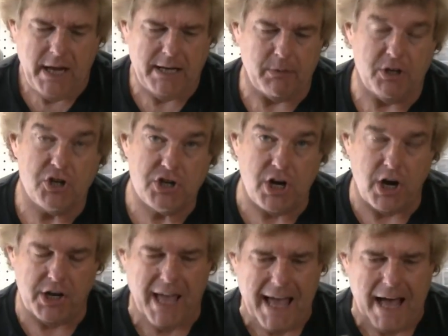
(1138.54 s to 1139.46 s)
and I'm going to
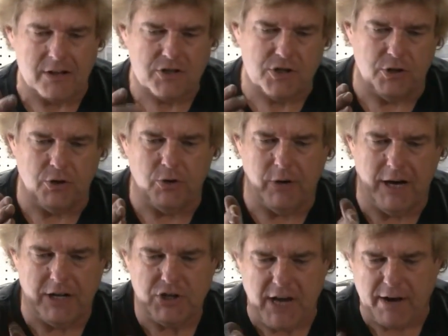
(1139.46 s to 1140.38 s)
show you how to
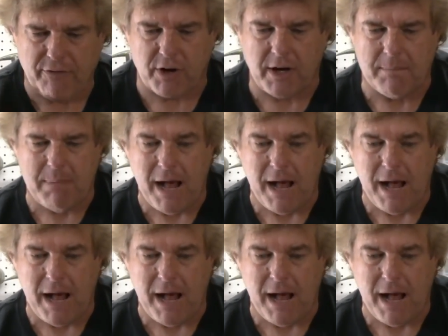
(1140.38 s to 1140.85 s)
uh, check for good